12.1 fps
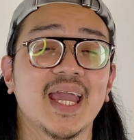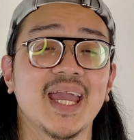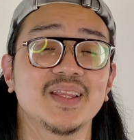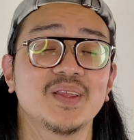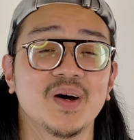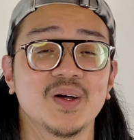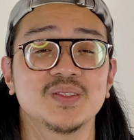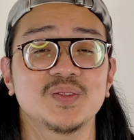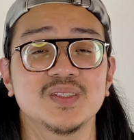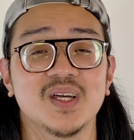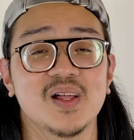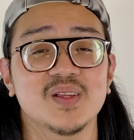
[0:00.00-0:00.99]

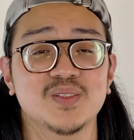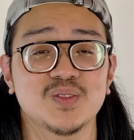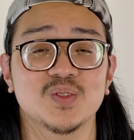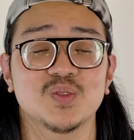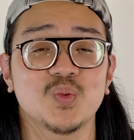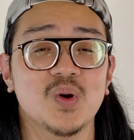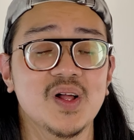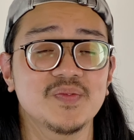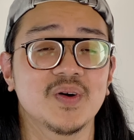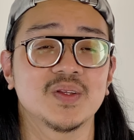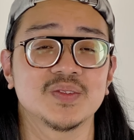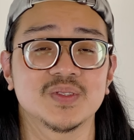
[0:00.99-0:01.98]
$800 to
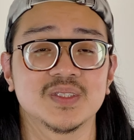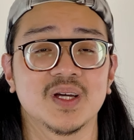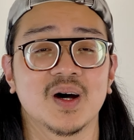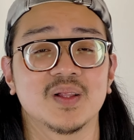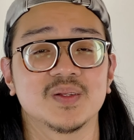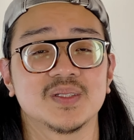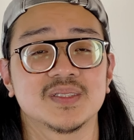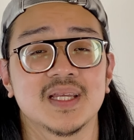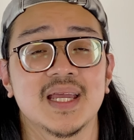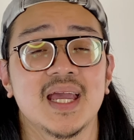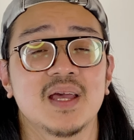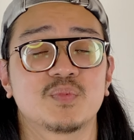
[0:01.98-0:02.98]
$1,200.
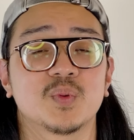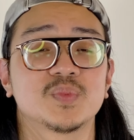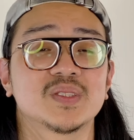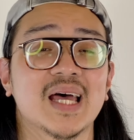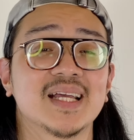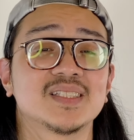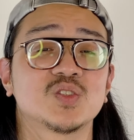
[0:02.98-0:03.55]
And from size